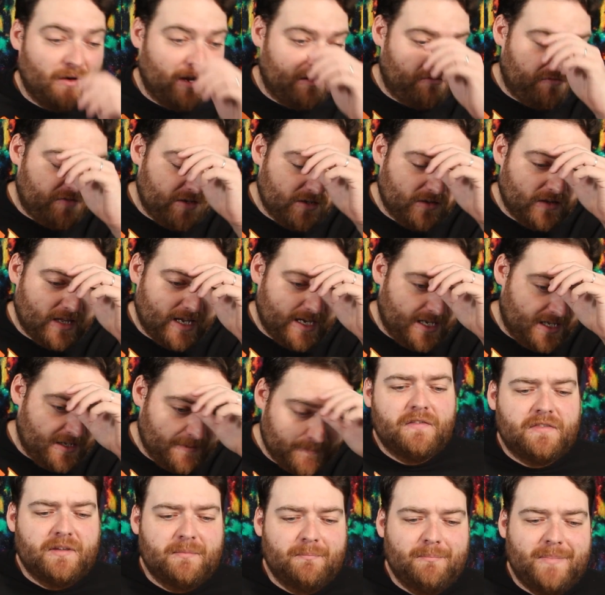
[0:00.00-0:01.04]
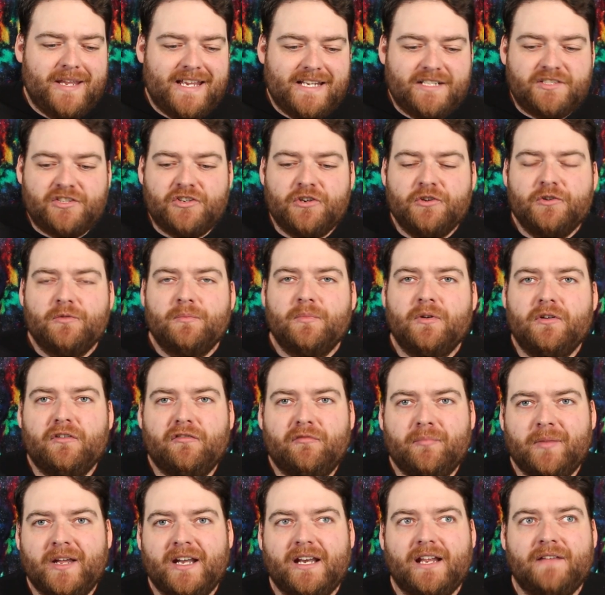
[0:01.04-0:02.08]
I feel like the Me Too
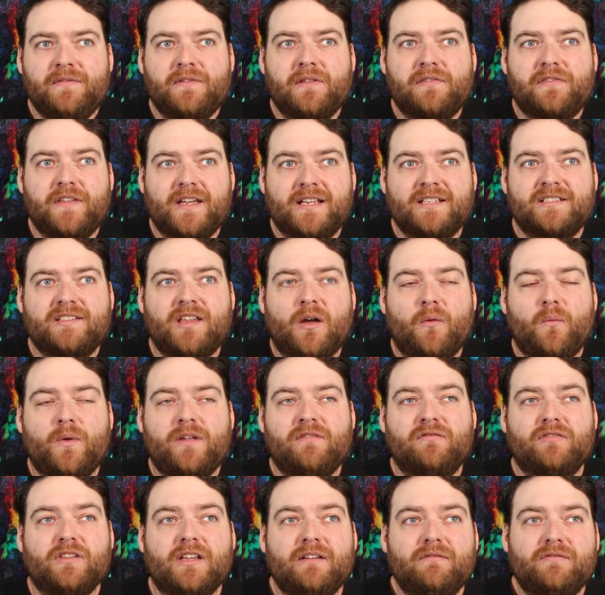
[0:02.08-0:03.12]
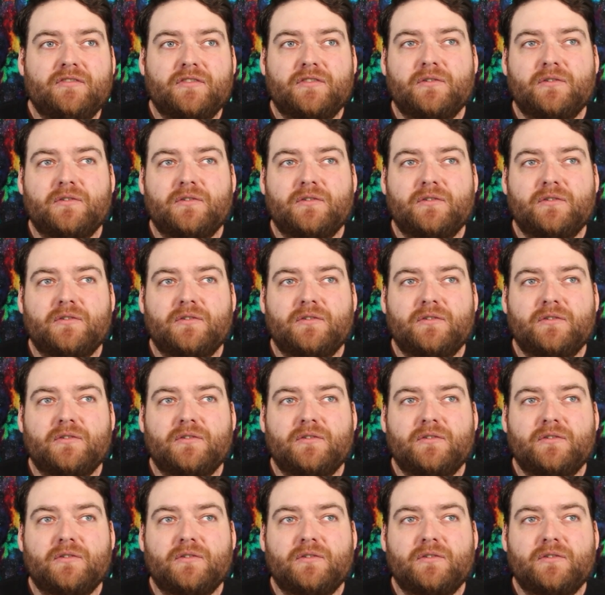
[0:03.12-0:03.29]
movement and the things that we've lived